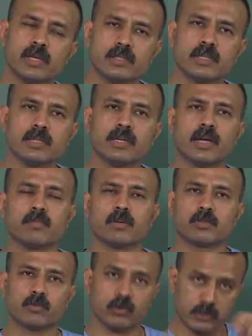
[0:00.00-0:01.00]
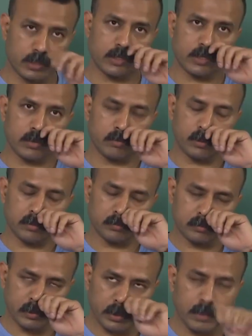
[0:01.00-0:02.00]
easy and much more sustainable.
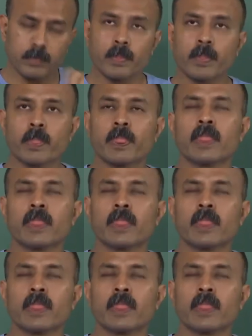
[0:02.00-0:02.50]
Okay.